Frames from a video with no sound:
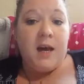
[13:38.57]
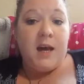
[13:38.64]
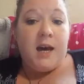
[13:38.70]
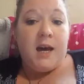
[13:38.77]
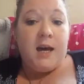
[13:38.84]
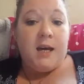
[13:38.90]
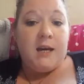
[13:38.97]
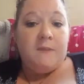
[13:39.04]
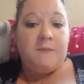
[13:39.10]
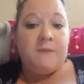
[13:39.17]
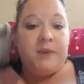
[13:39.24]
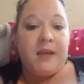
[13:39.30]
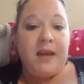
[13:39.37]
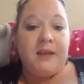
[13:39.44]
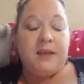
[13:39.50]

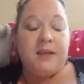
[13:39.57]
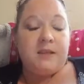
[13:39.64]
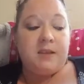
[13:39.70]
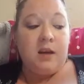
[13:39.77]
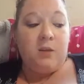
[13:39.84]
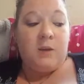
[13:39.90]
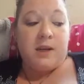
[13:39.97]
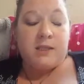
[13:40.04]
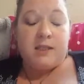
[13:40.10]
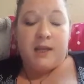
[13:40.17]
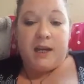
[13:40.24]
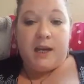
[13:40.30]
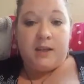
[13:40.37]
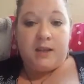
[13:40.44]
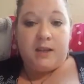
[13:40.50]
And let's all work
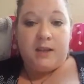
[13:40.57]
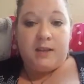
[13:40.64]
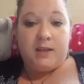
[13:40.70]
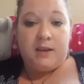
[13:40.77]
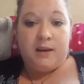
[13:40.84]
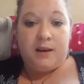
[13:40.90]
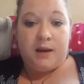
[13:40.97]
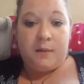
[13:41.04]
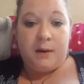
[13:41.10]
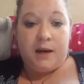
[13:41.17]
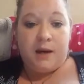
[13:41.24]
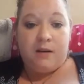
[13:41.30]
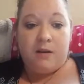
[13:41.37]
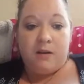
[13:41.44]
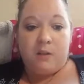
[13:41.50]
together and talk
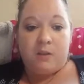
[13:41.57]
about